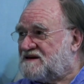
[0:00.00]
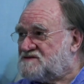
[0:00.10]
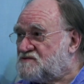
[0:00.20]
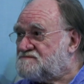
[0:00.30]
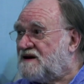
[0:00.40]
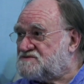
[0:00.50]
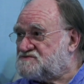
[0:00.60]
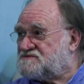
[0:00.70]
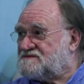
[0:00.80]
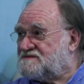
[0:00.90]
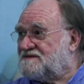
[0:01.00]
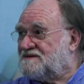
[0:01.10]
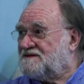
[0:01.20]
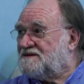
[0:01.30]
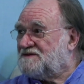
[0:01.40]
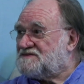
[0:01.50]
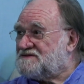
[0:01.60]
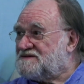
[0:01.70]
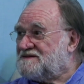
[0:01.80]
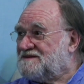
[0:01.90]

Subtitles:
Can you imagine? See?